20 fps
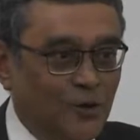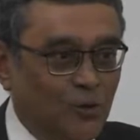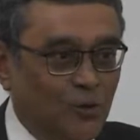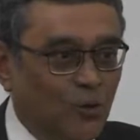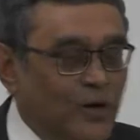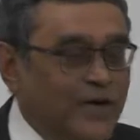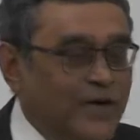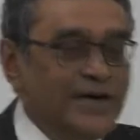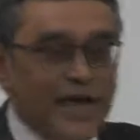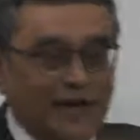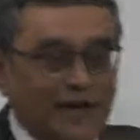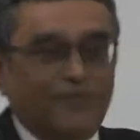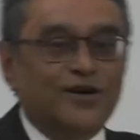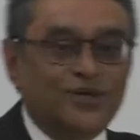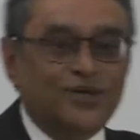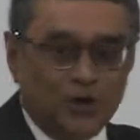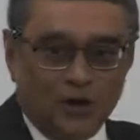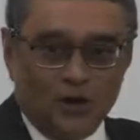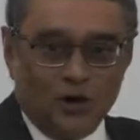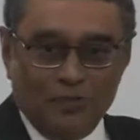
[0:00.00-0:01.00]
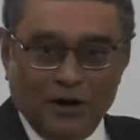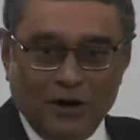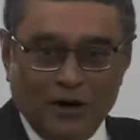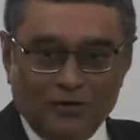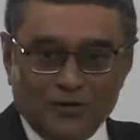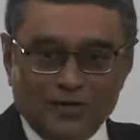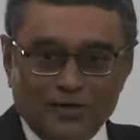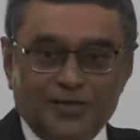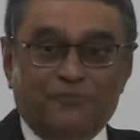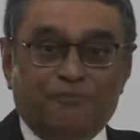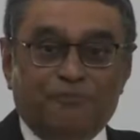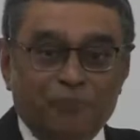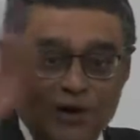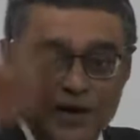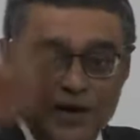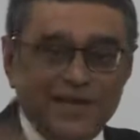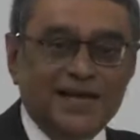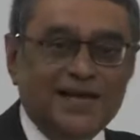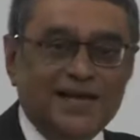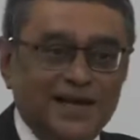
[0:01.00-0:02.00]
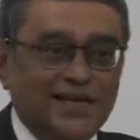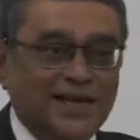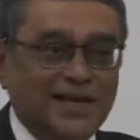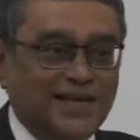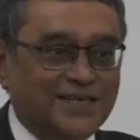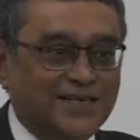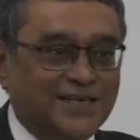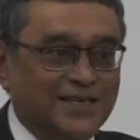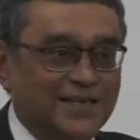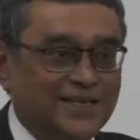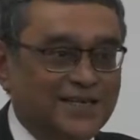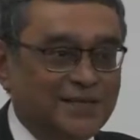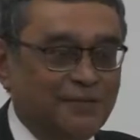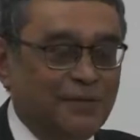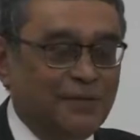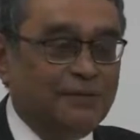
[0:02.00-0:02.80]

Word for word: would never talk about the political nationalism,